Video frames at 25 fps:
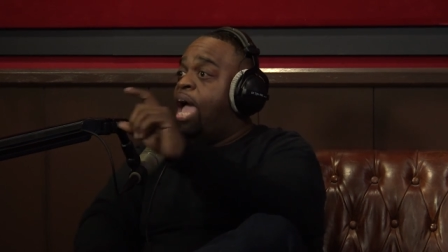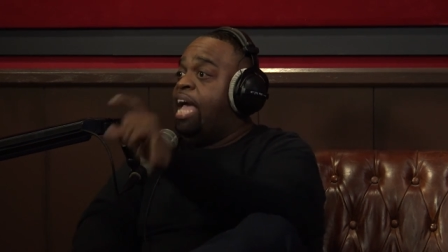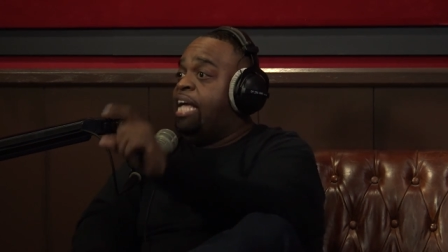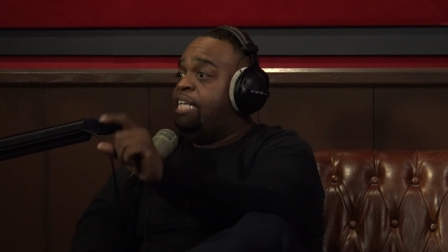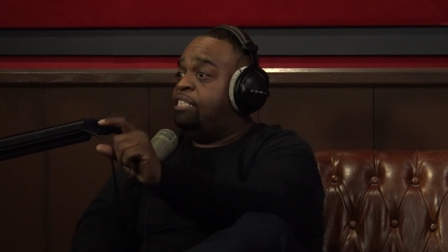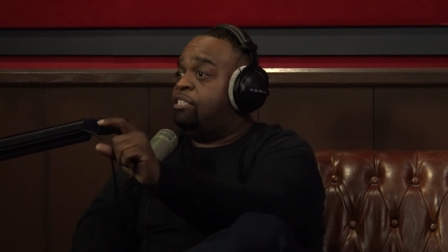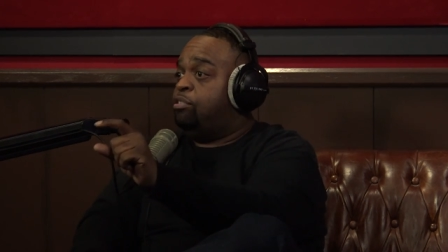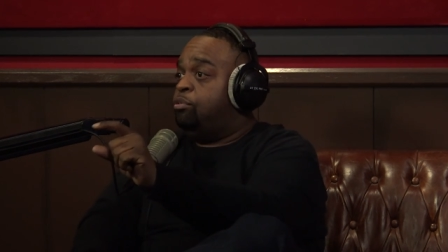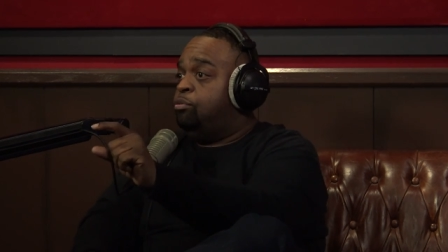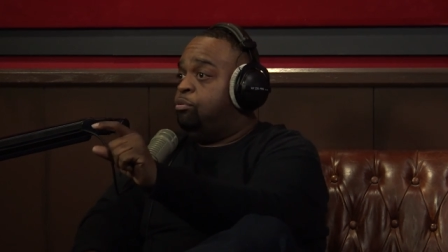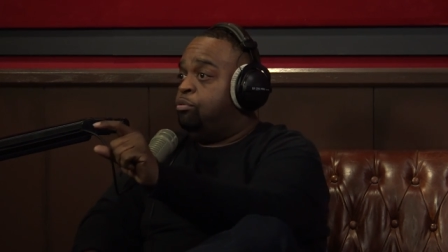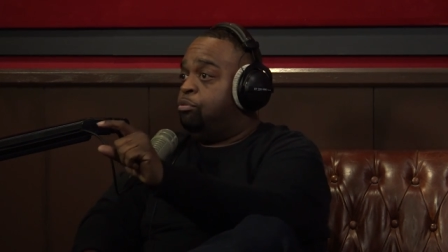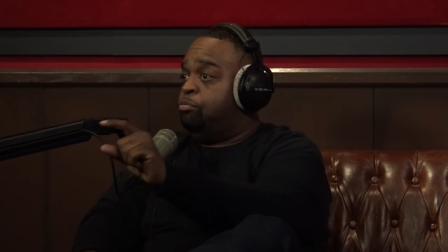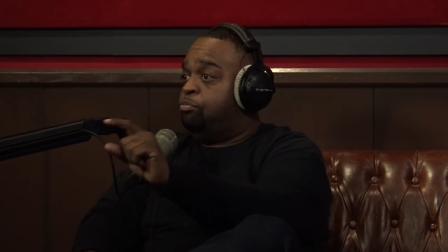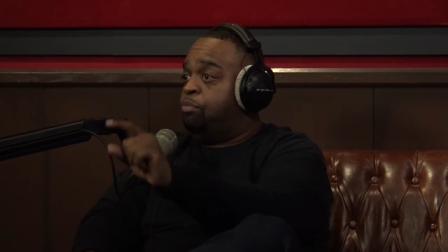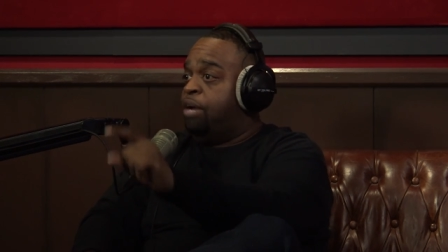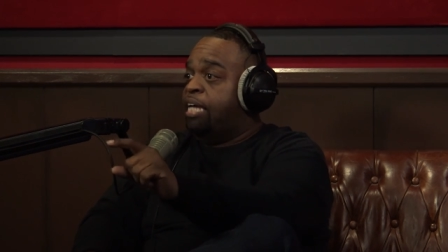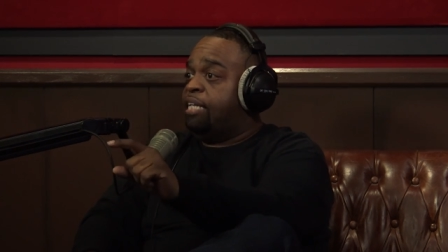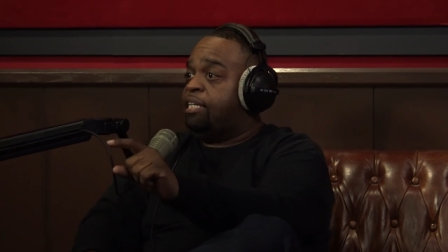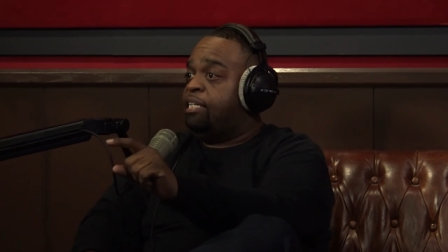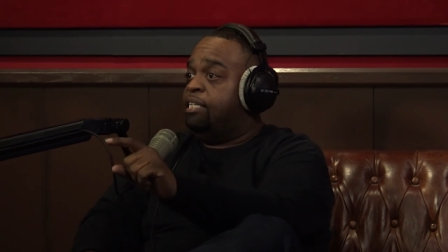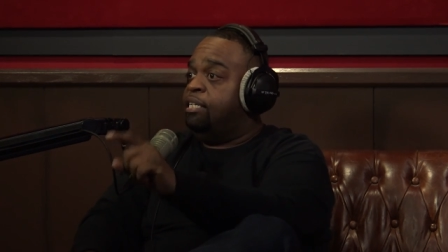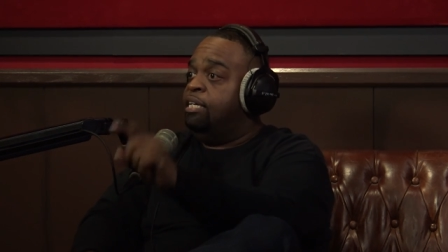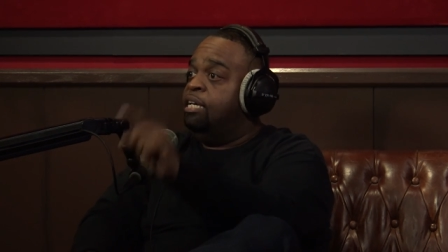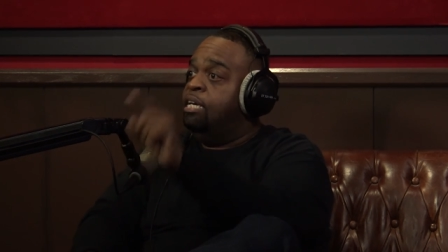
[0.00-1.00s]
ask you
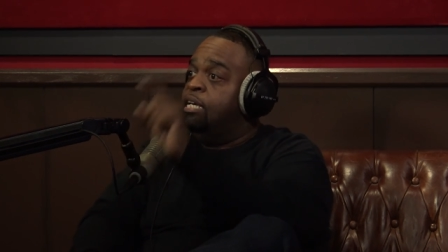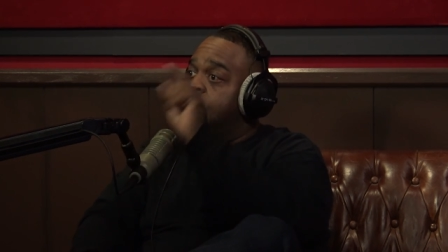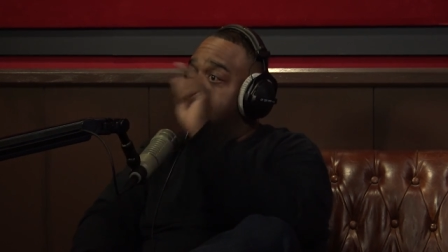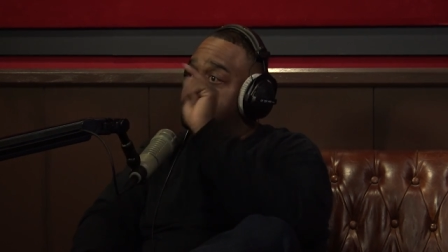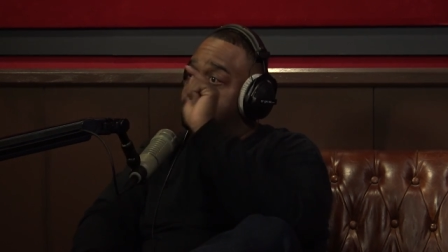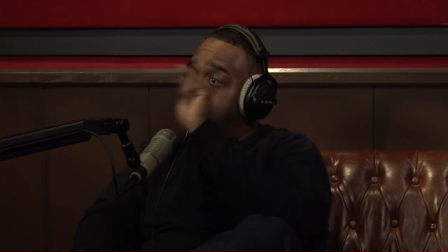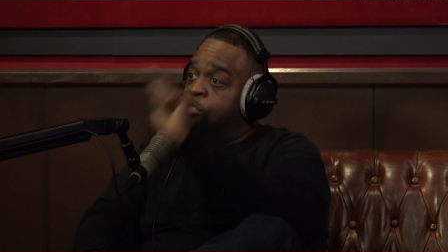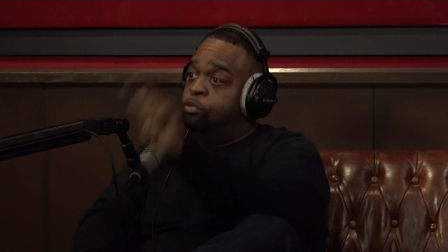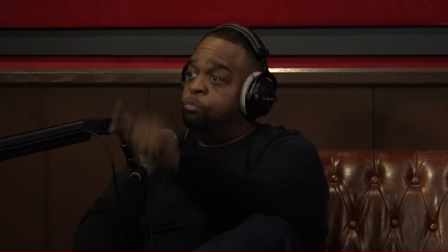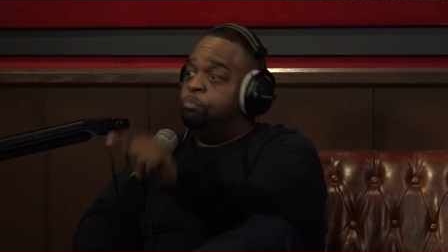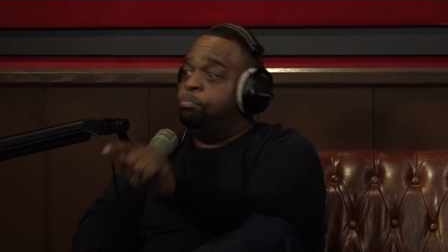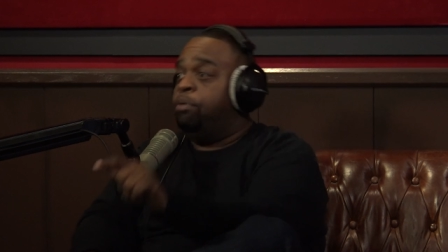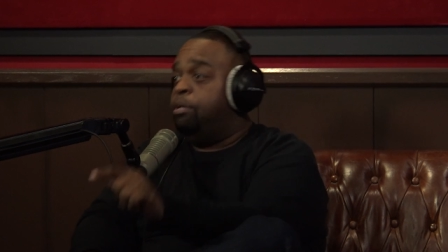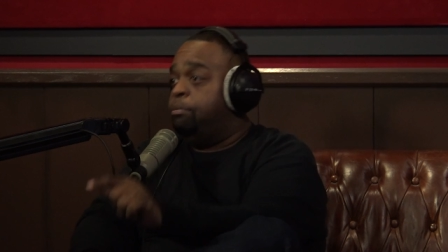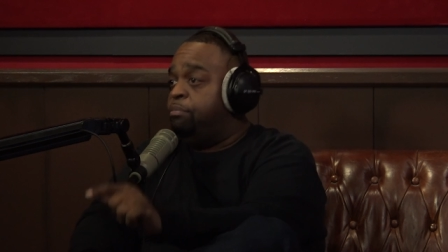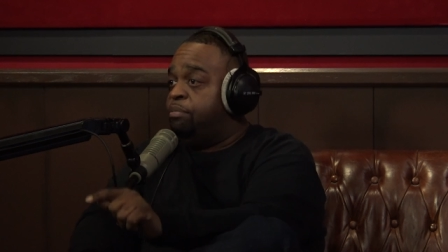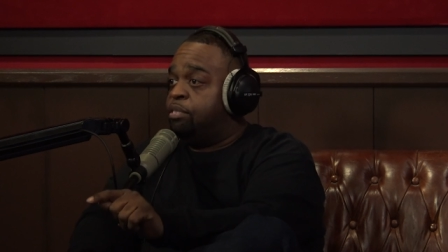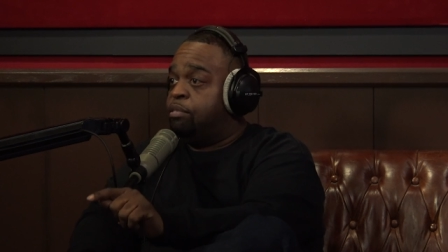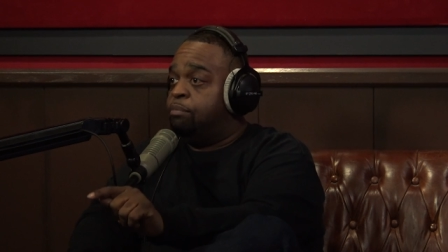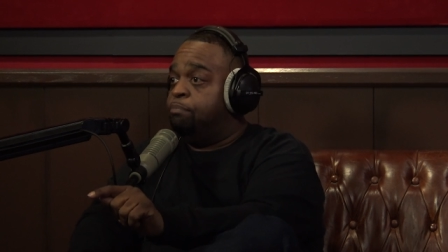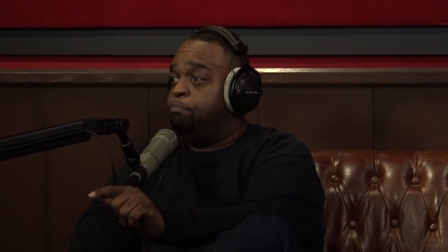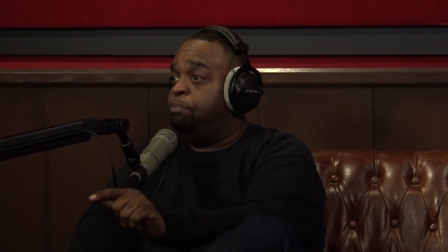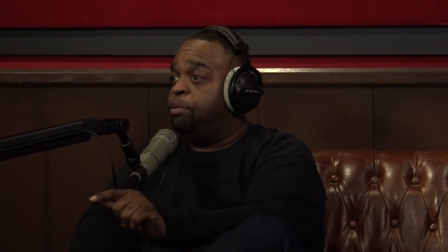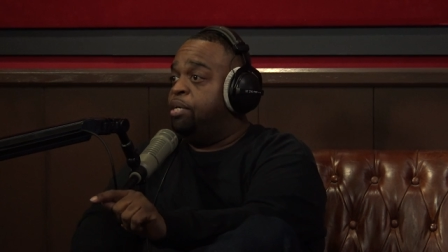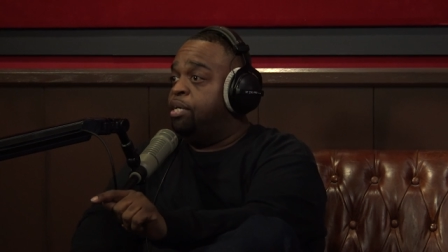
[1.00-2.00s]
directly, could you bring me
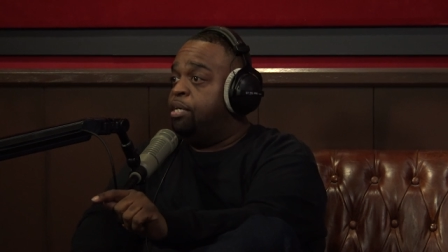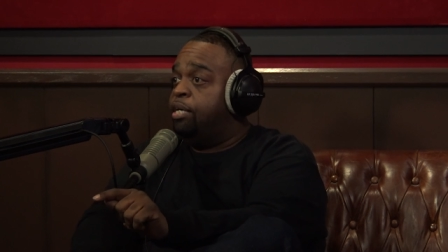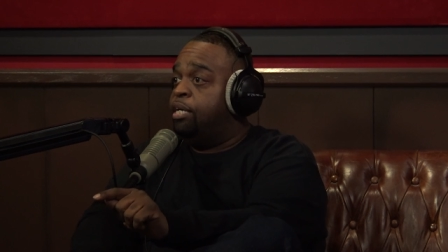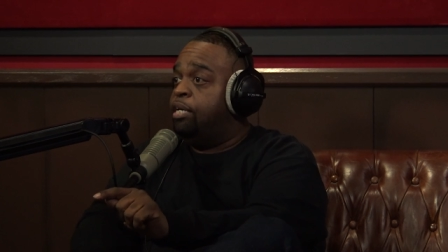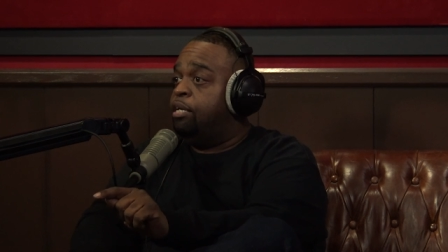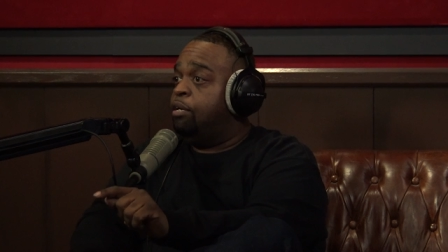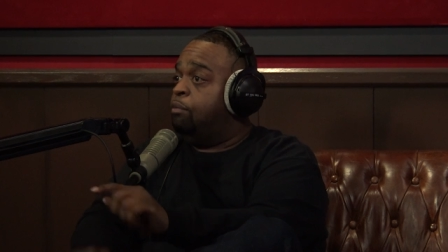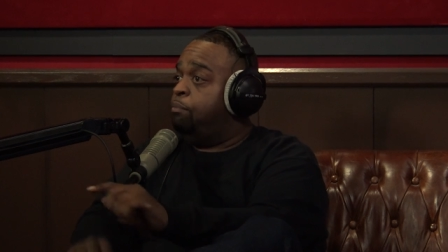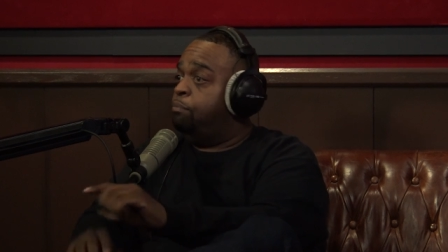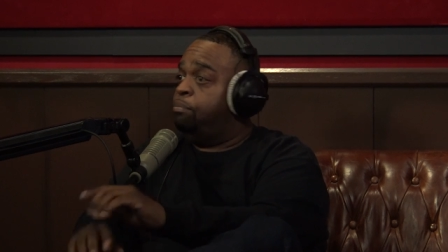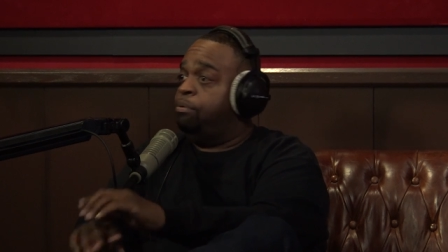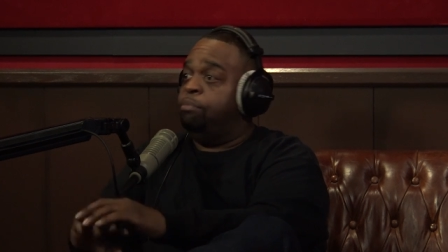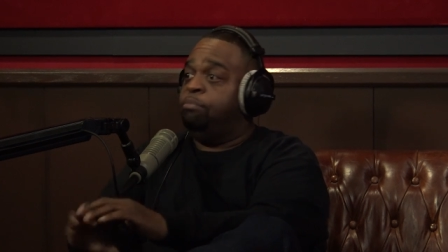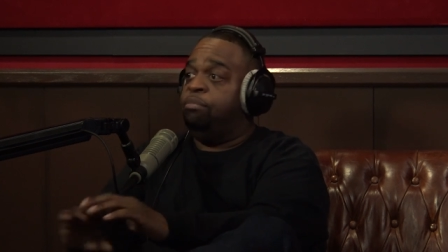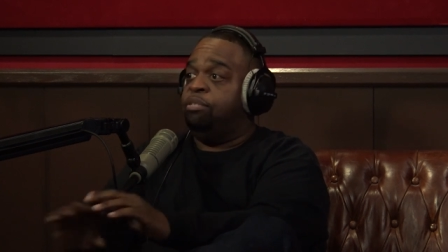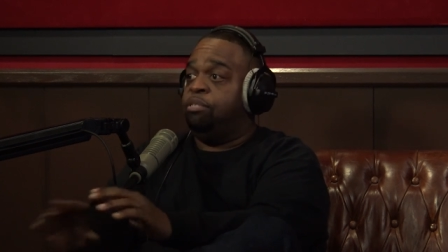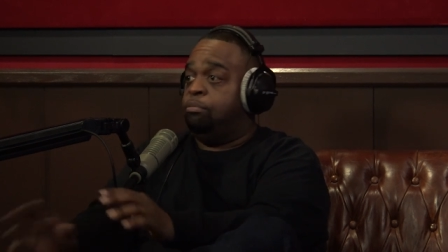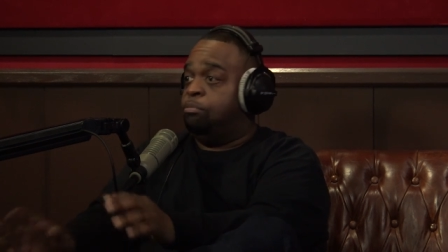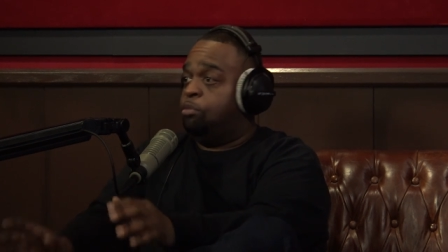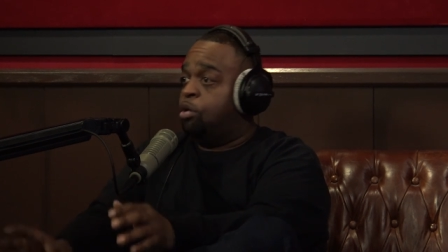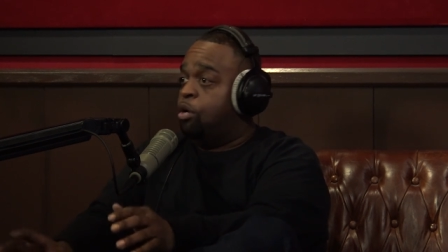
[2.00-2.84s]
some bud or bring me yeah.